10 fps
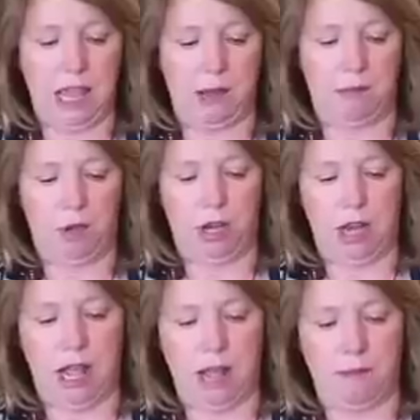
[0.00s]
and put
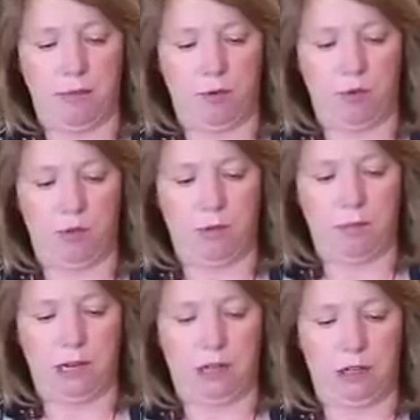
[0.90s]
it up through the
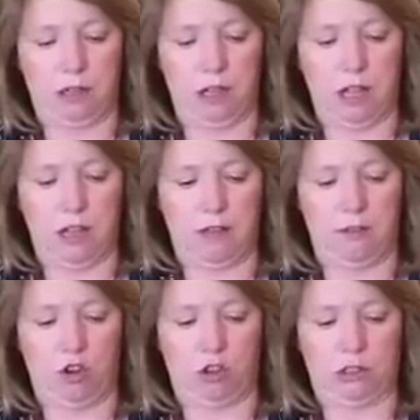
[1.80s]
middle of
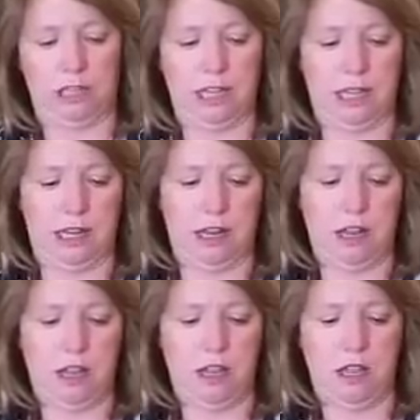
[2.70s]
your lid